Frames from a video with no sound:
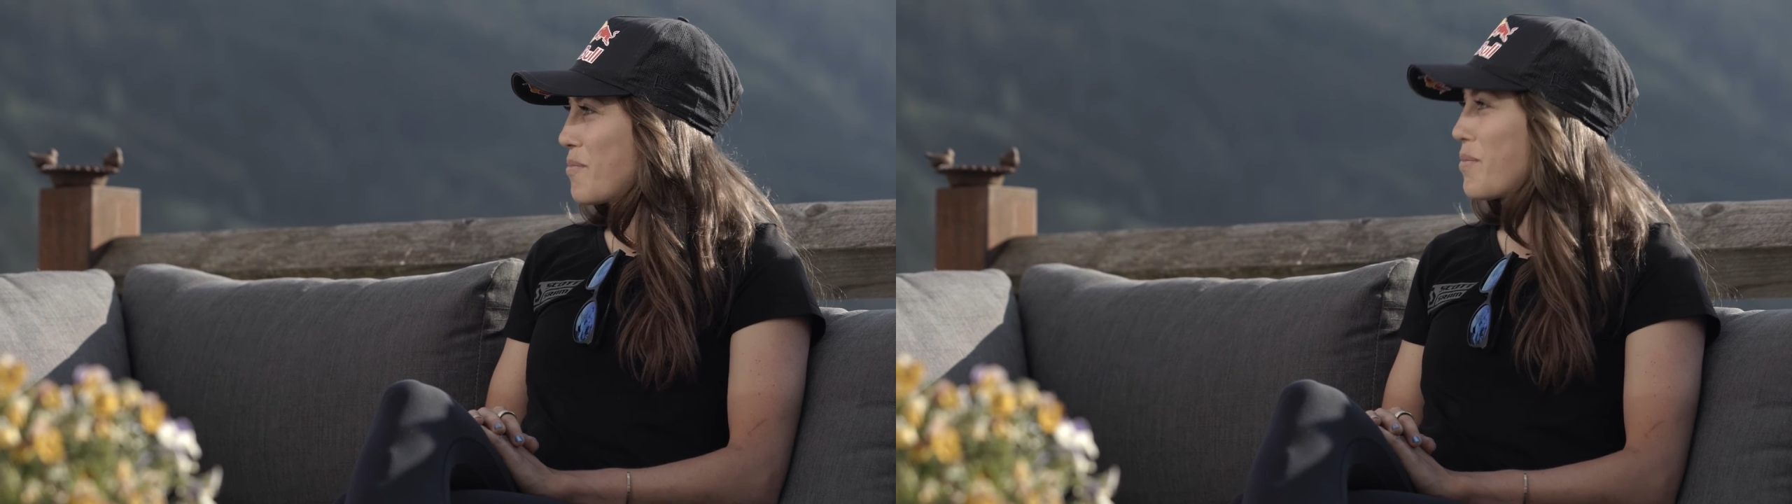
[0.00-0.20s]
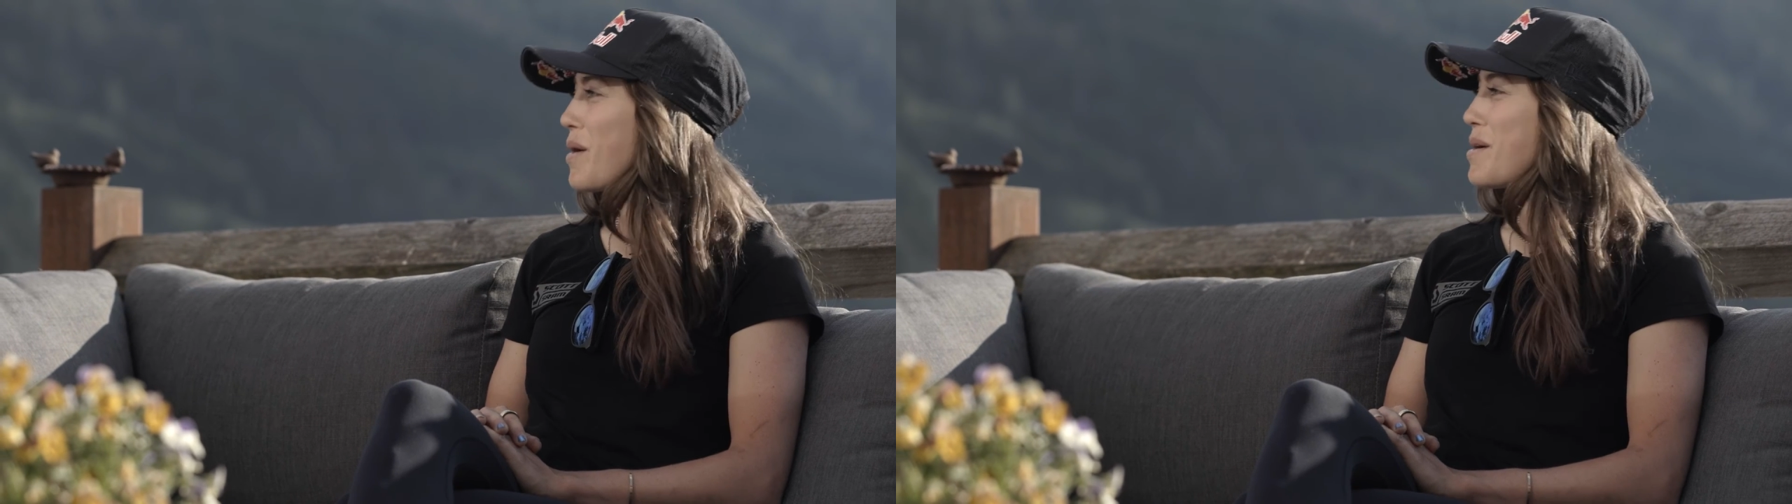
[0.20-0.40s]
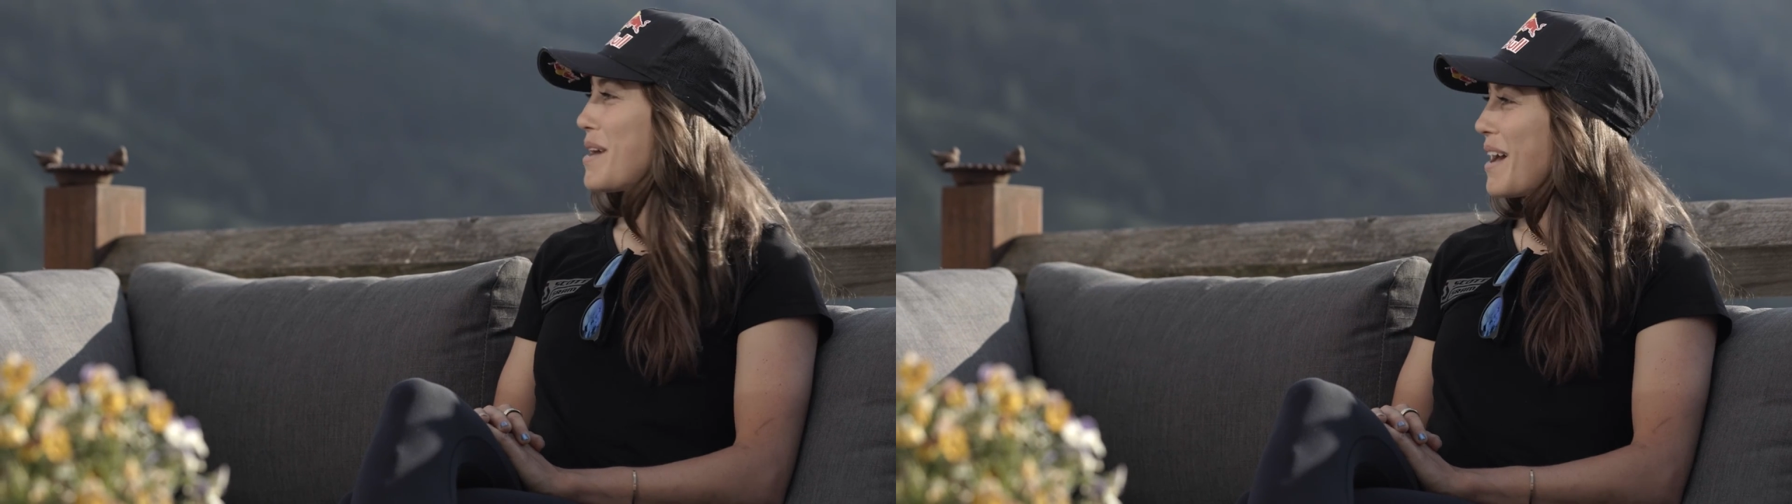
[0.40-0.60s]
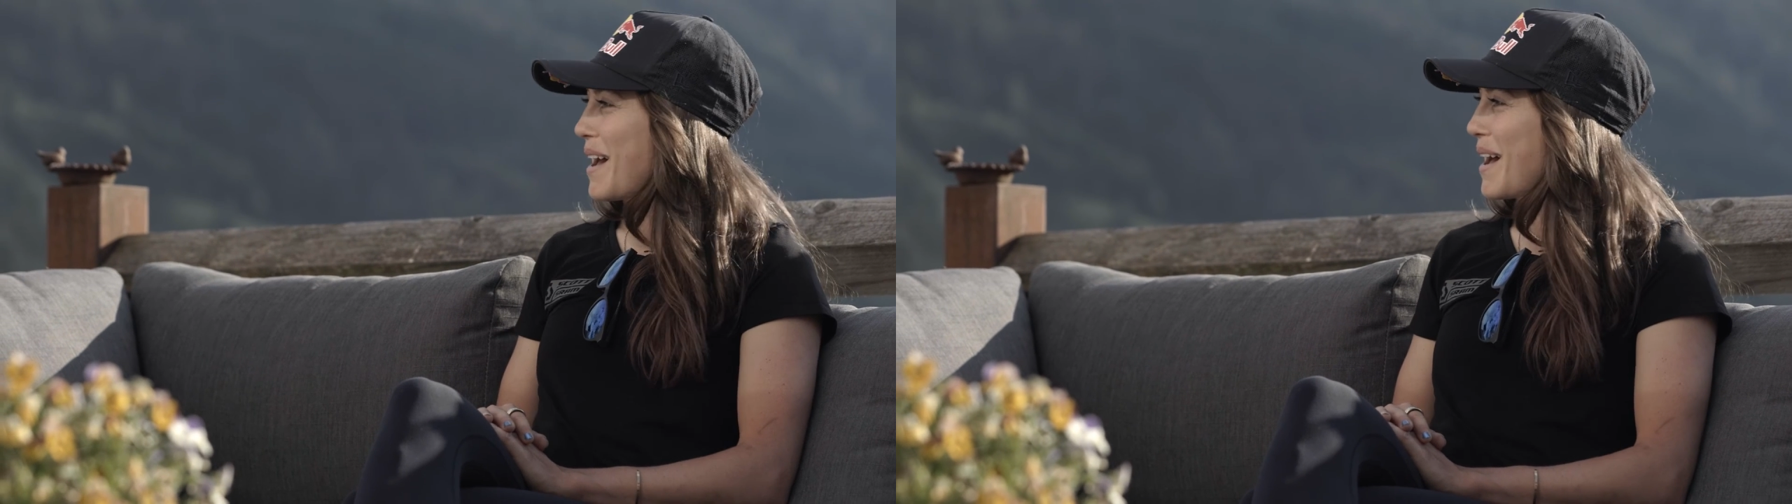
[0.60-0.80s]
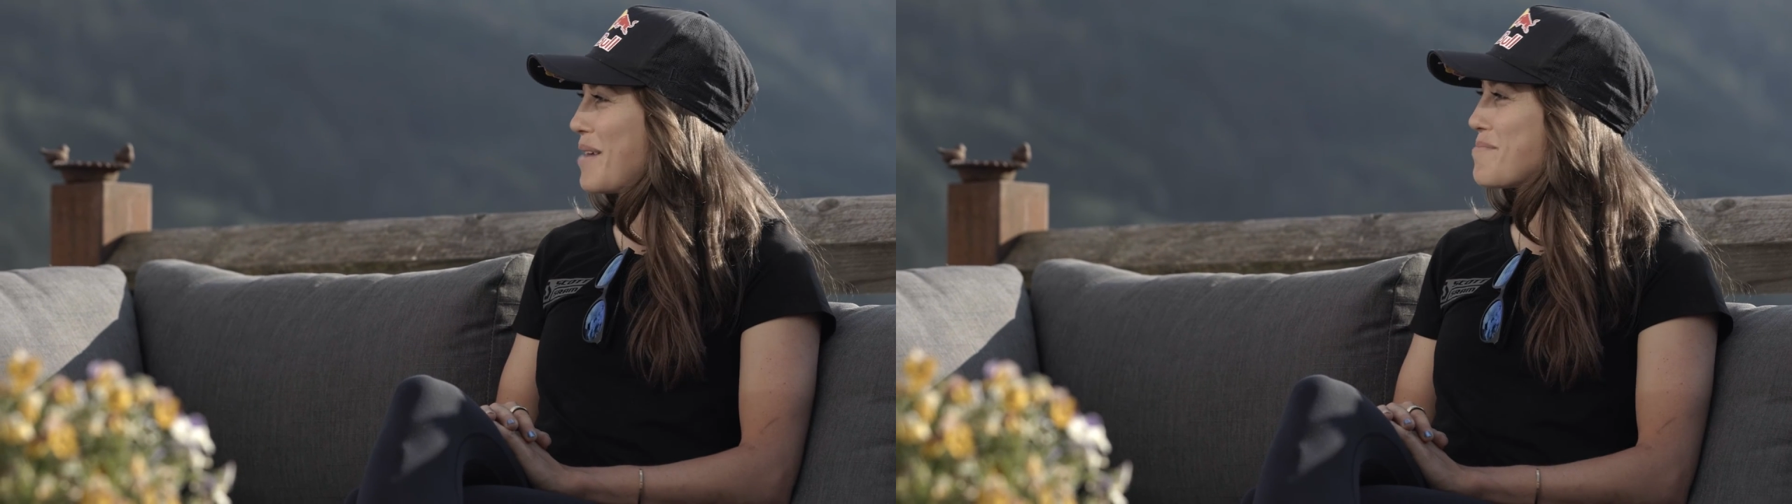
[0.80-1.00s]
probably
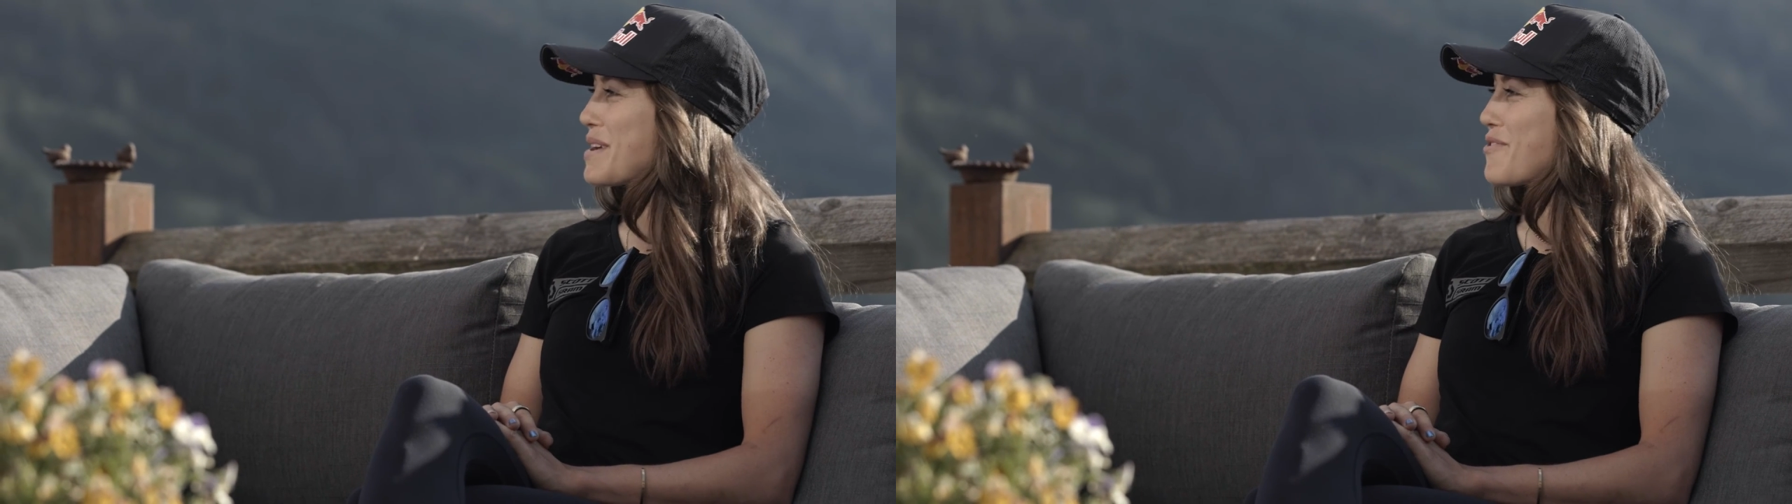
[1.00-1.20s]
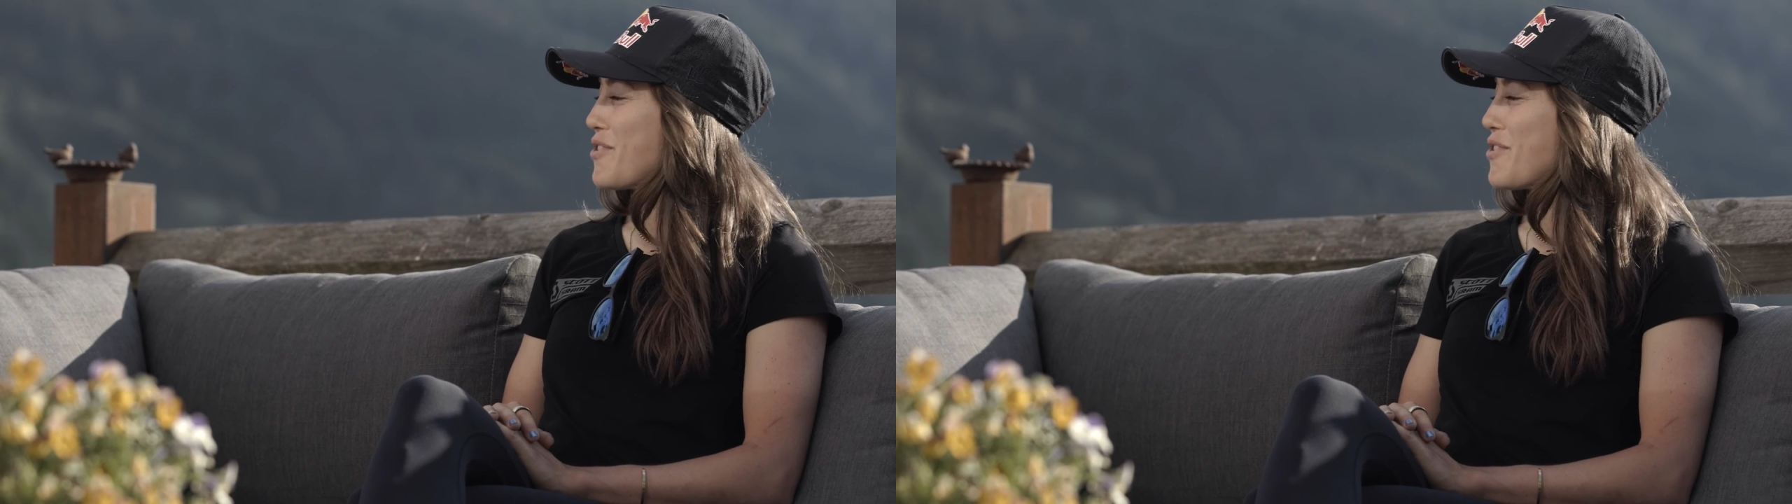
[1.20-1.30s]
a big